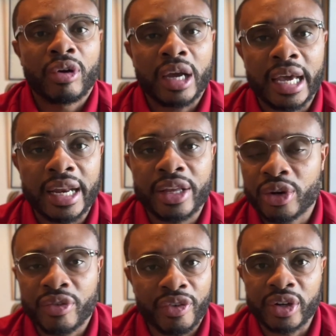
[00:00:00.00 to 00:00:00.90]
at a
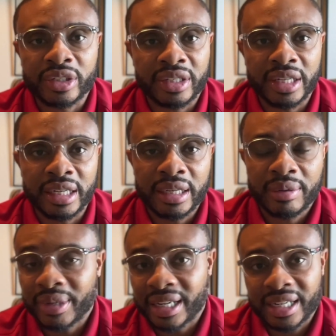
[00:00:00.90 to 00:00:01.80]
university
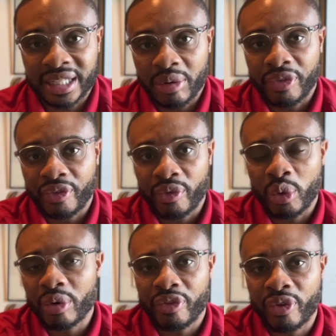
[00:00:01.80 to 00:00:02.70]
because we
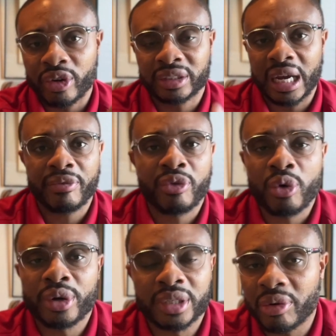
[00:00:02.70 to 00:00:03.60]
were first-time
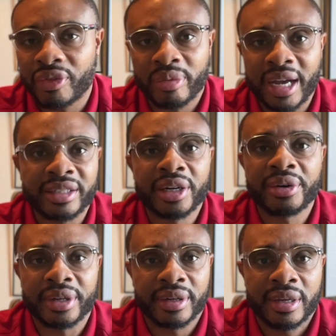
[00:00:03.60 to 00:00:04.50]
foreigners. They were from
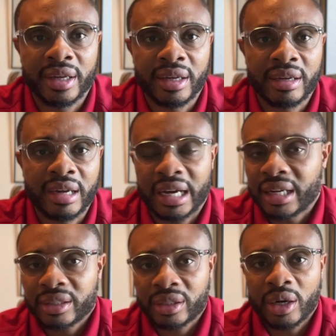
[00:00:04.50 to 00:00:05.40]
Nigeria. I
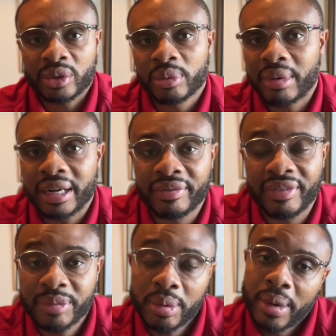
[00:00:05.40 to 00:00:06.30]
couldn't talk to them about
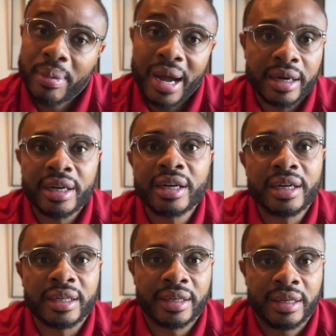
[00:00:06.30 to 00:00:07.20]
advice, but maybe I
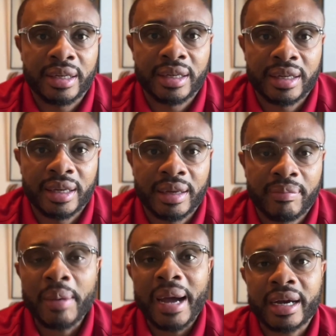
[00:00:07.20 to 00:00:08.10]
could.
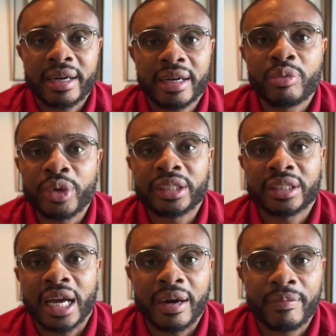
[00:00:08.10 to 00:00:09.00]
Maybe I could reach
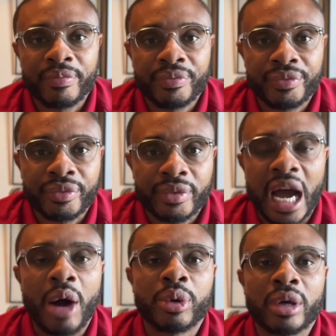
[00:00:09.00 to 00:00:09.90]
out.
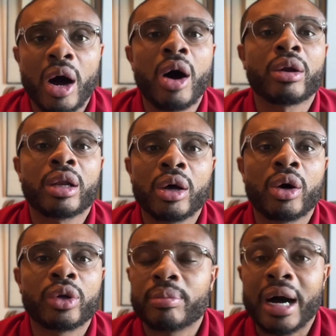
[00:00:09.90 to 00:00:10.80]
I was all
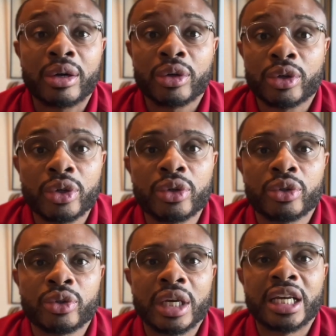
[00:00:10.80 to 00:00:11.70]
alone in my
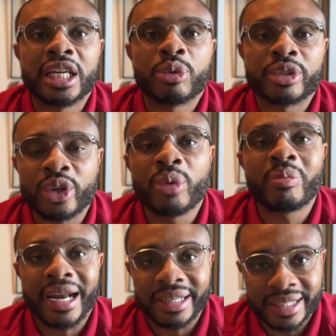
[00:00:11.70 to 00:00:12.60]
cocoon and there was
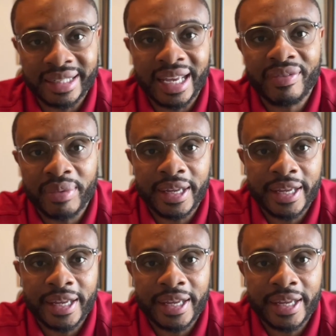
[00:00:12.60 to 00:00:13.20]
nobody to save me.